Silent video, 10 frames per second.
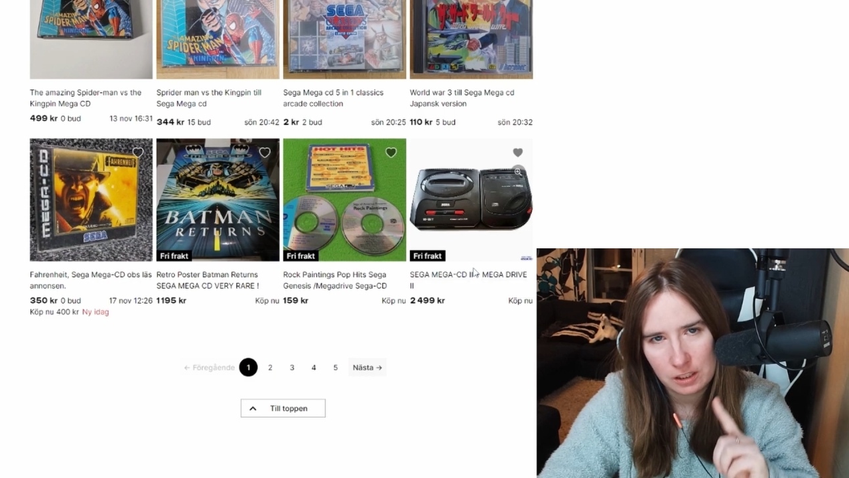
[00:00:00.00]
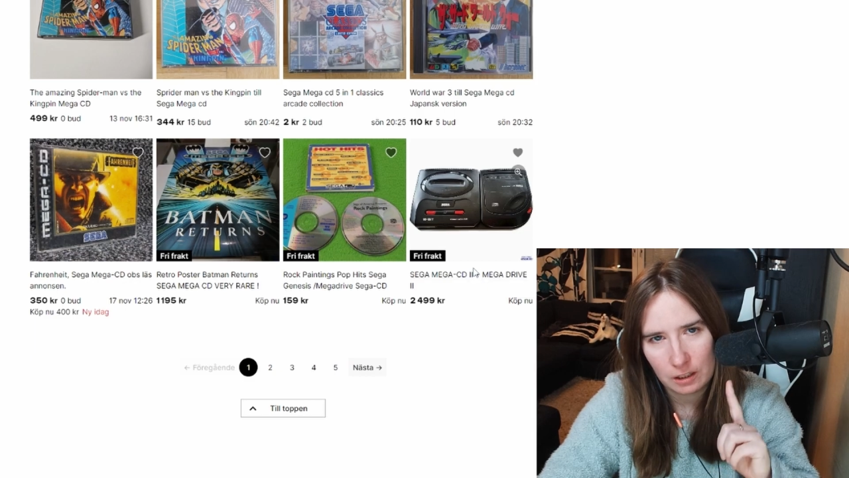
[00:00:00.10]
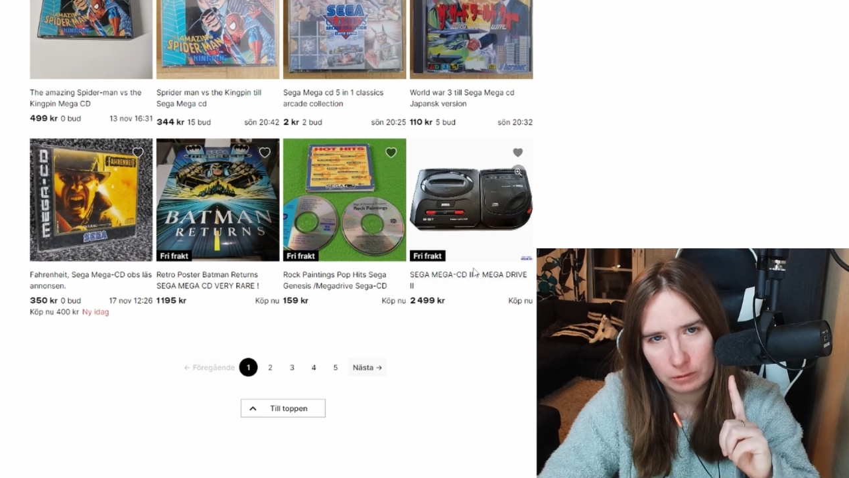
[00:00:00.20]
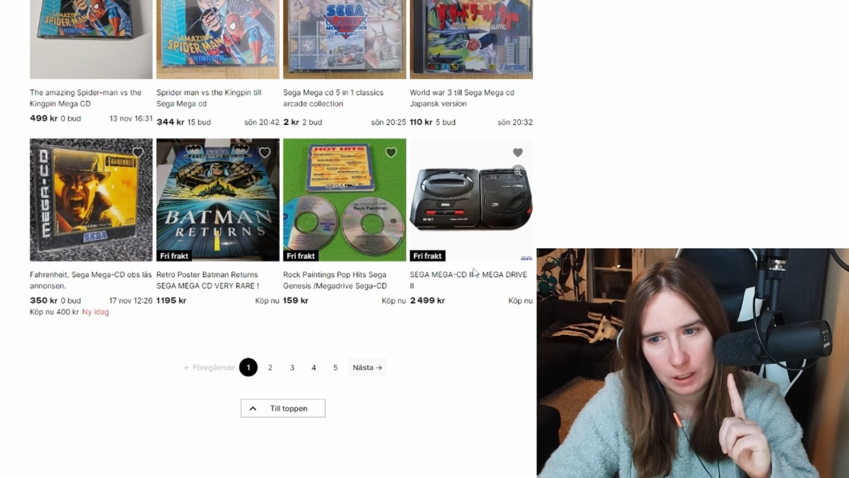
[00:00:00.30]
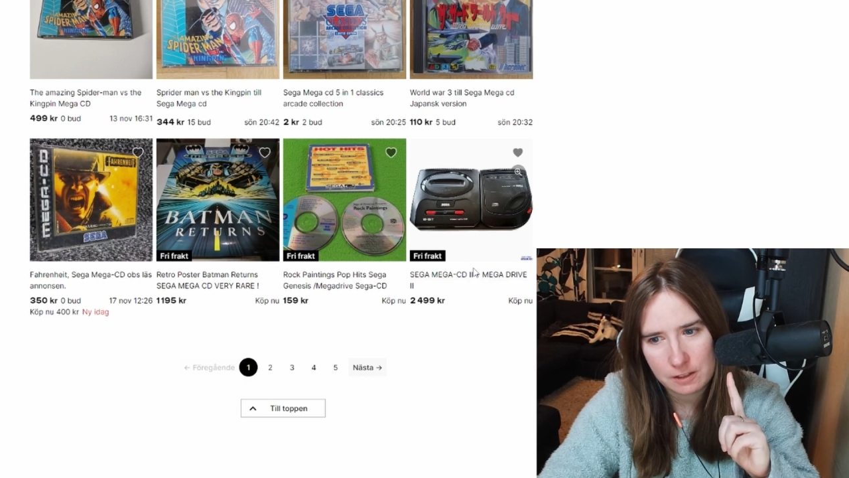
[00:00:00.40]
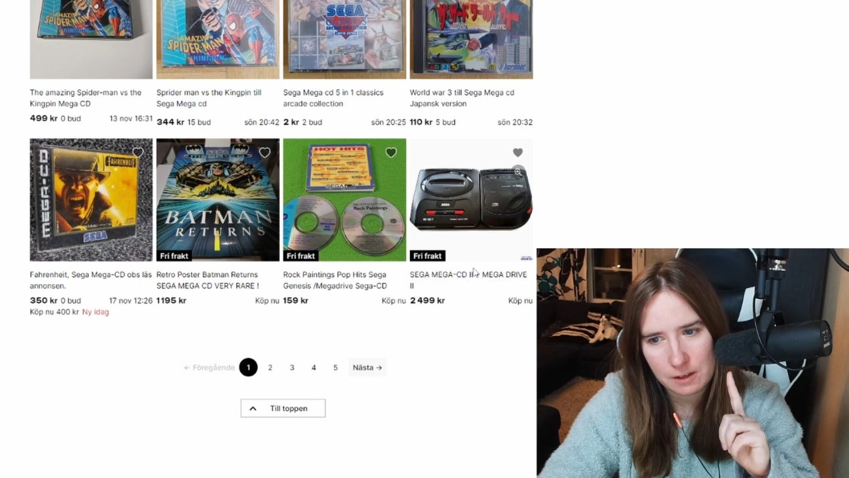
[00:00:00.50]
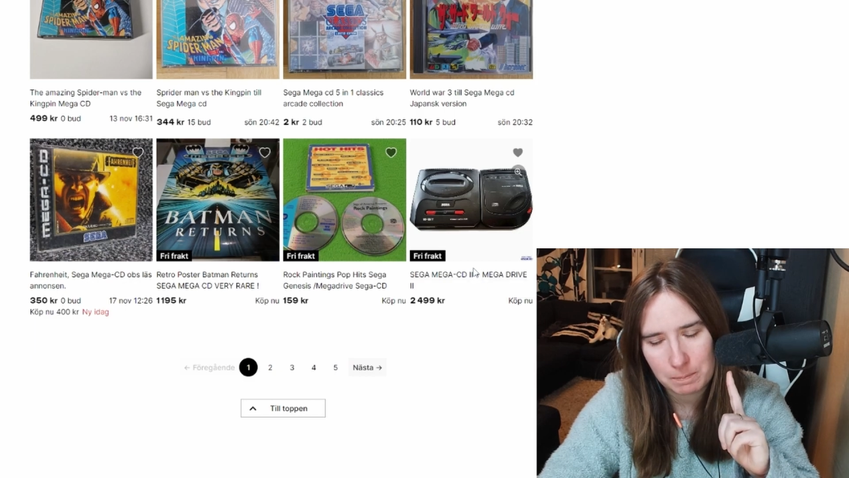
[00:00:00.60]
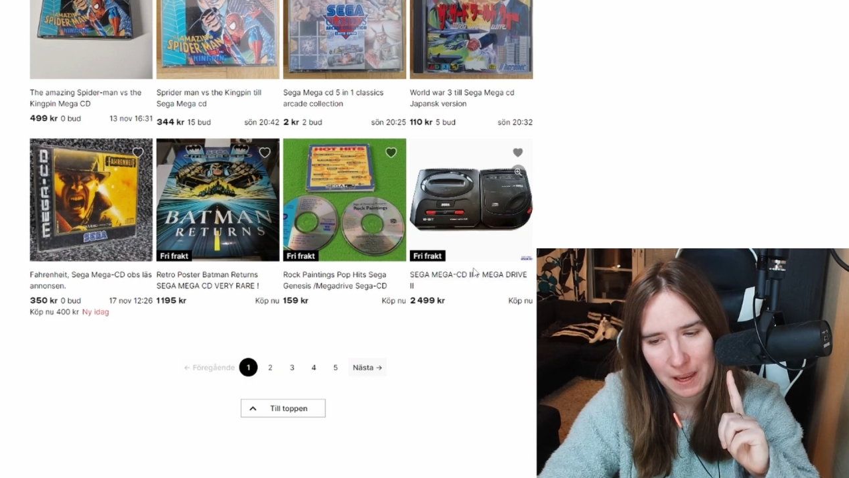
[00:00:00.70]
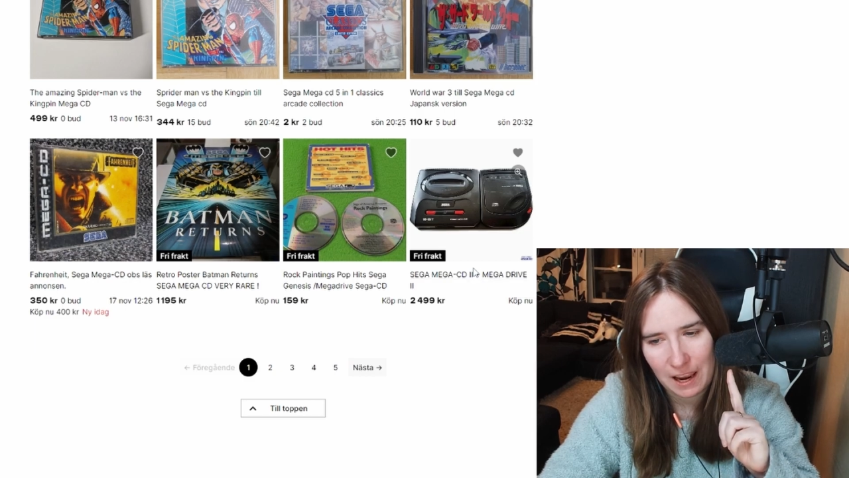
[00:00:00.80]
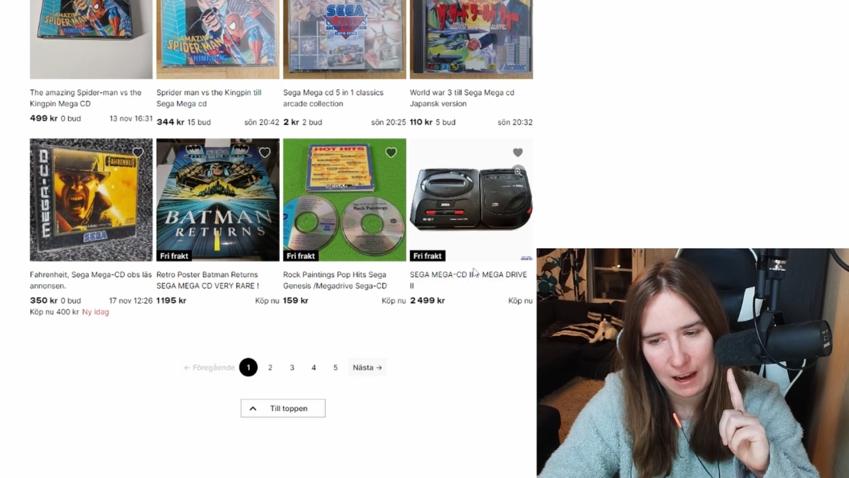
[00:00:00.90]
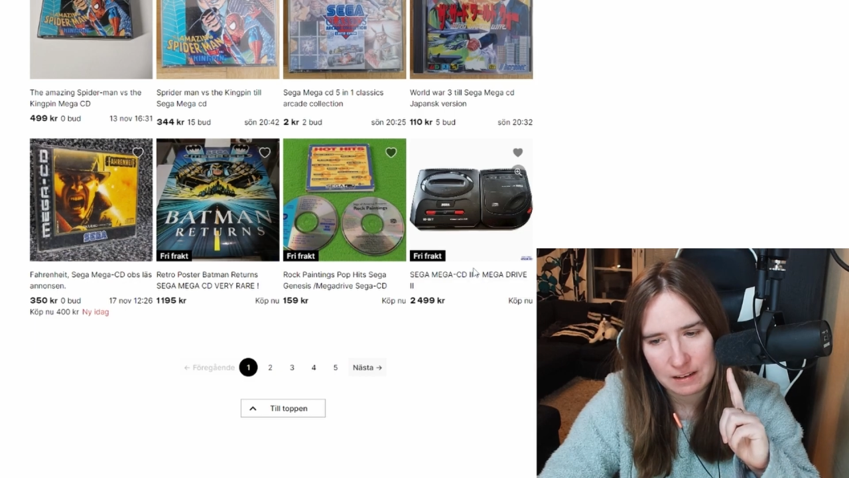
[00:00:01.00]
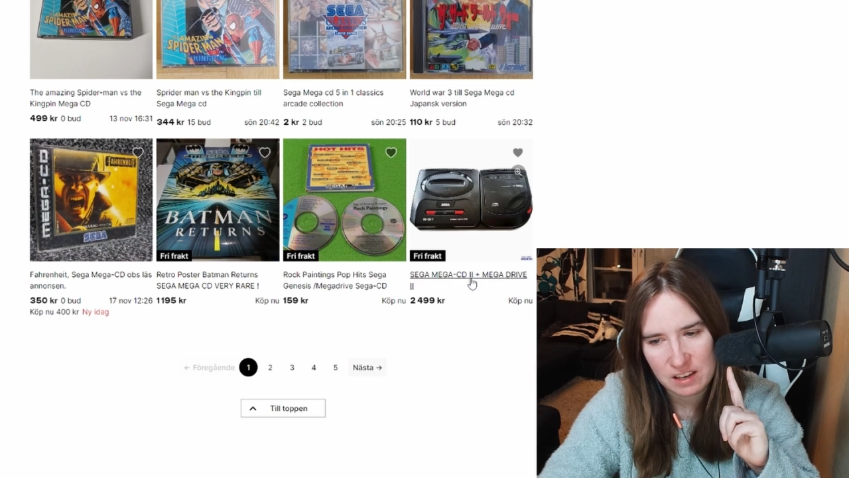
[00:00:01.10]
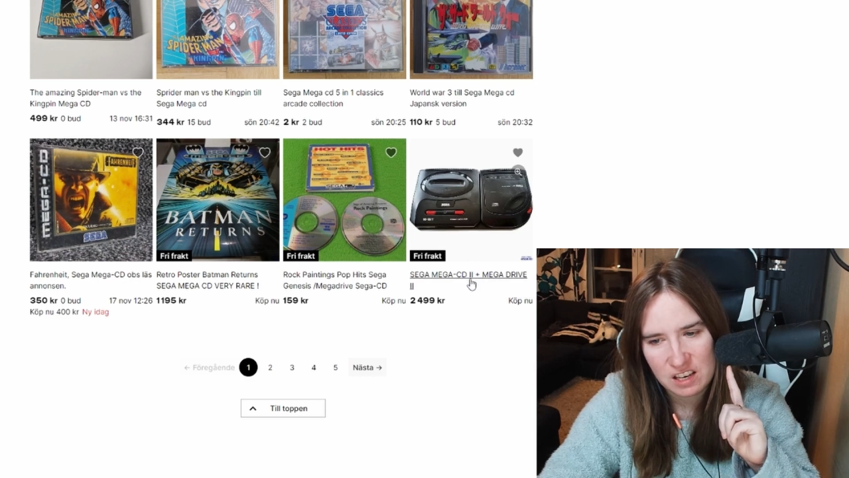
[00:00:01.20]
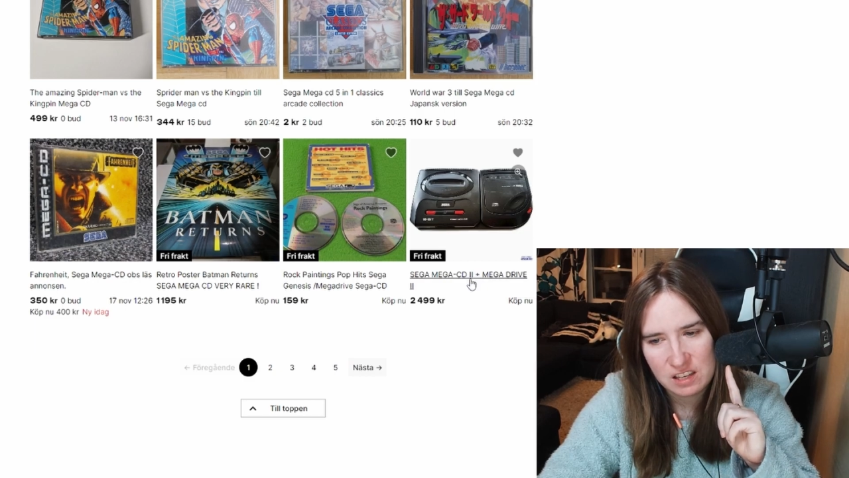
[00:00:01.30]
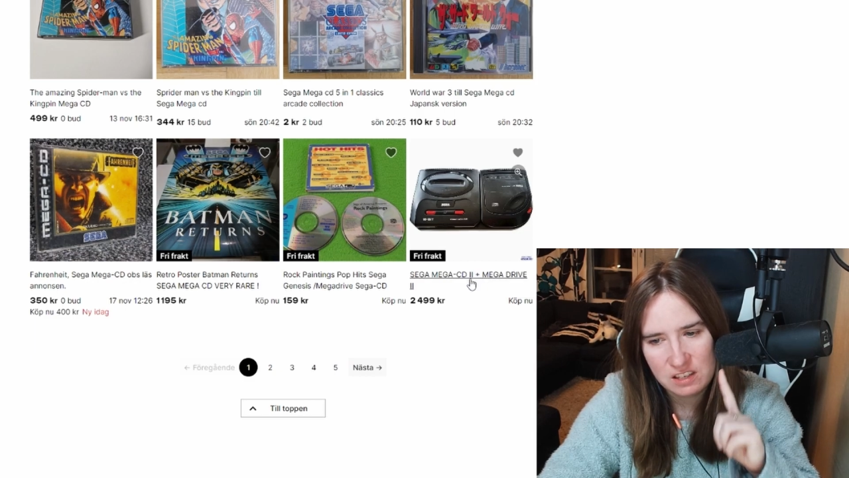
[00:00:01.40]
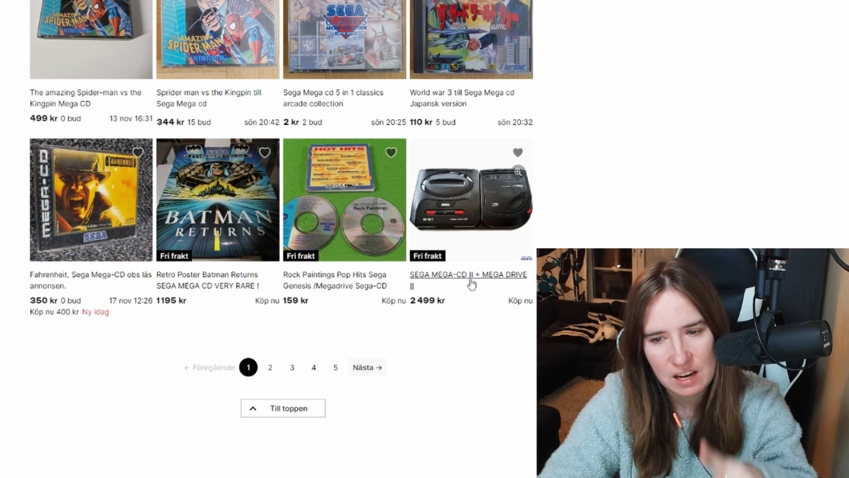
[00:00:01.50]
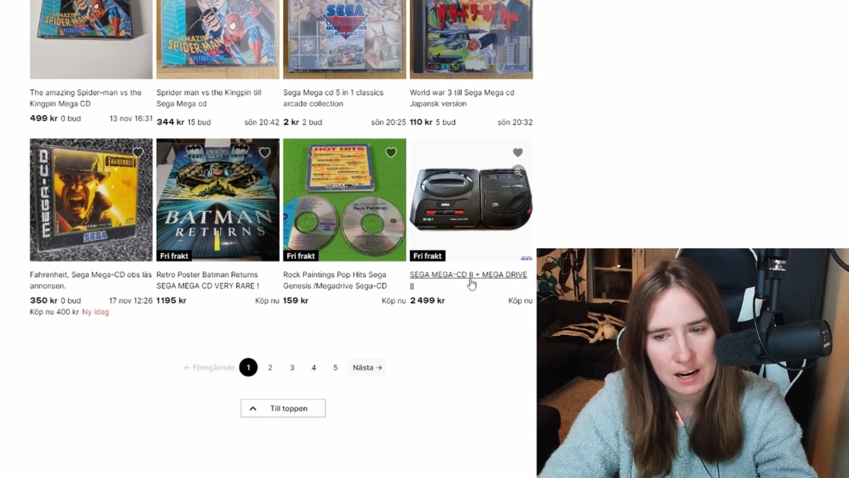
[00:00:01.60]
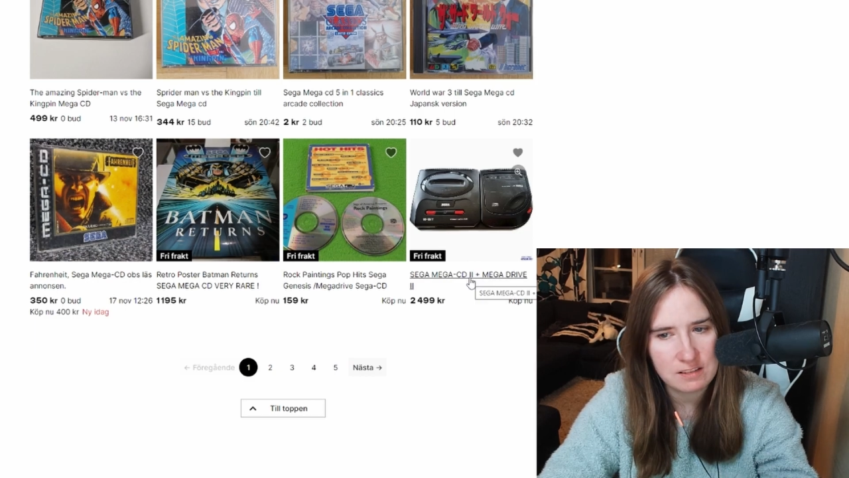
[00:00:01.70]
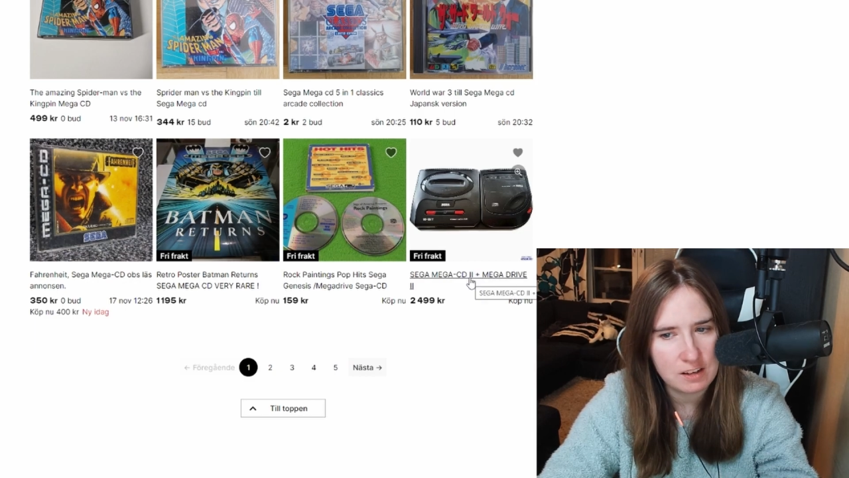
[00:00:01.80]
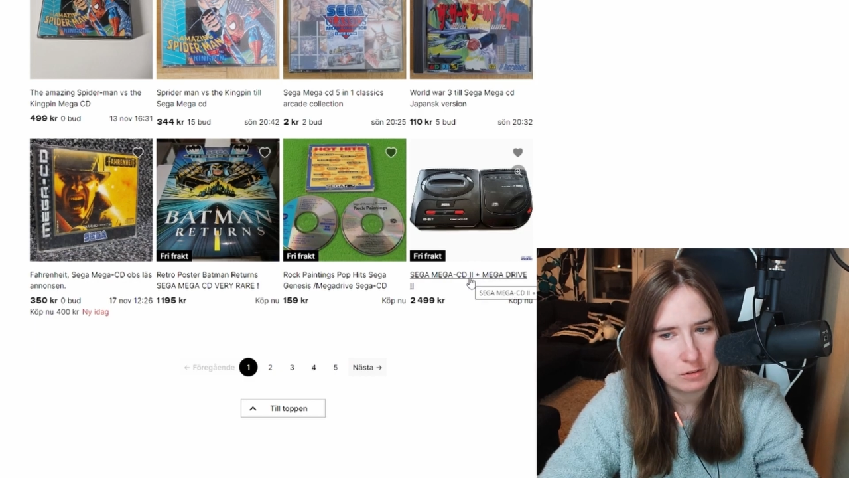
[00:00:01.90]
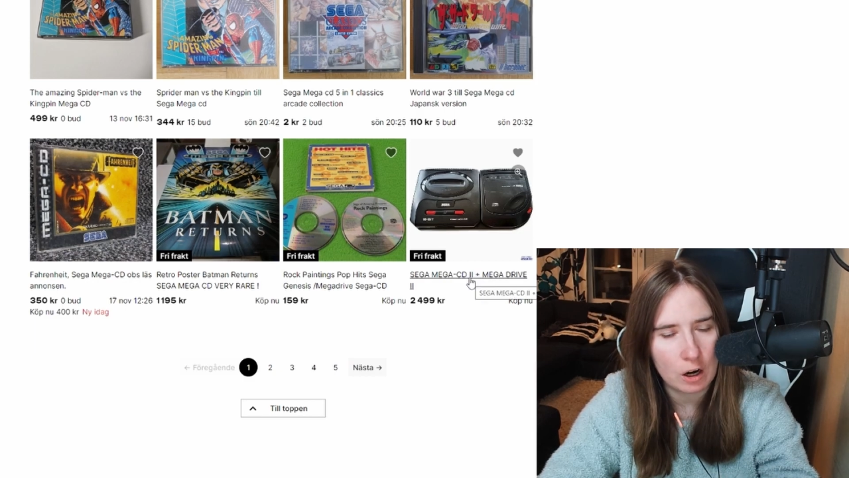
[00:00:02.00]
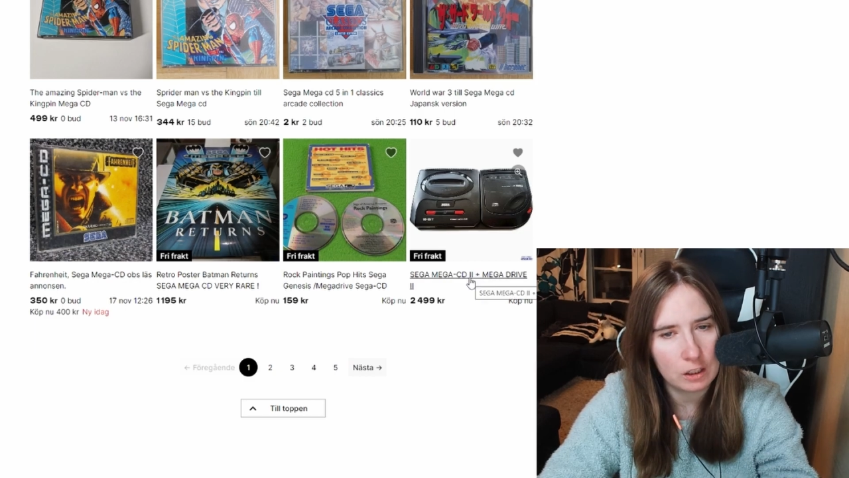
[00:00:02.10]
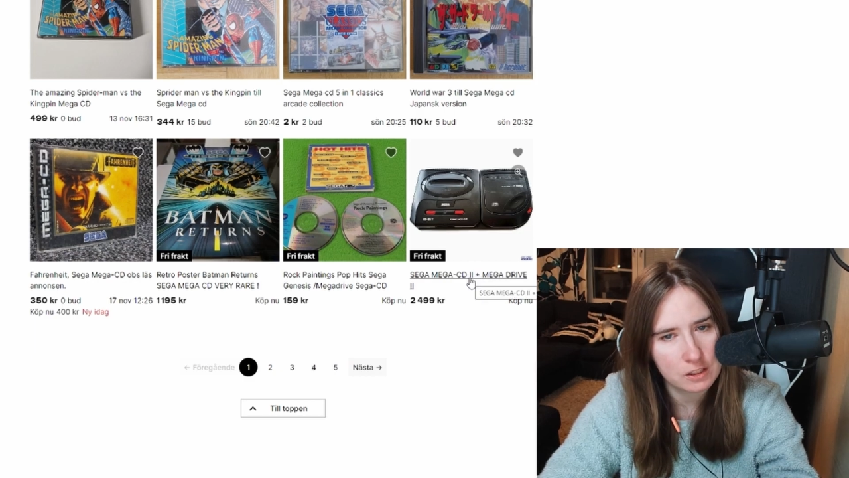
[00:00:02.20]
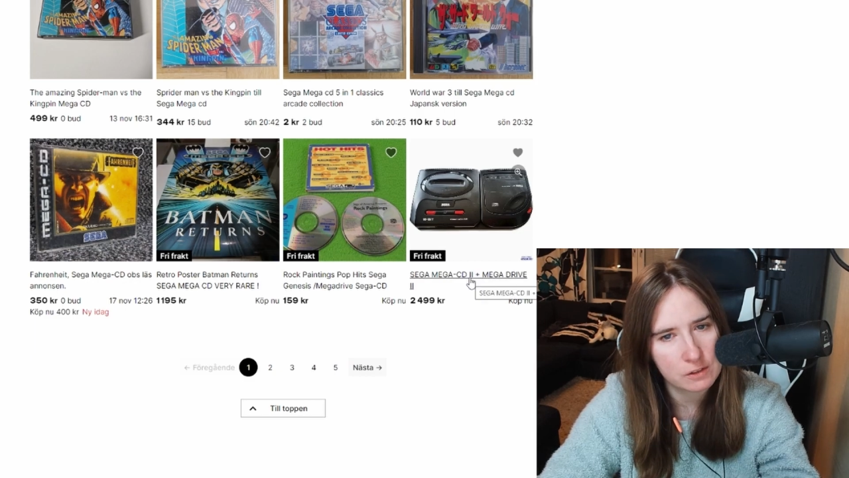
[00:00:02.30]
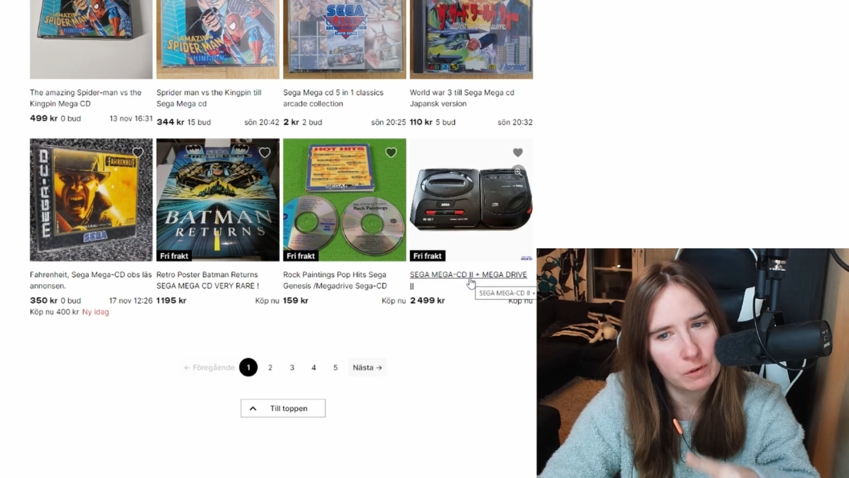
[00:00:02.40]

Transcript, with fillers: Araza paid ninety dollars for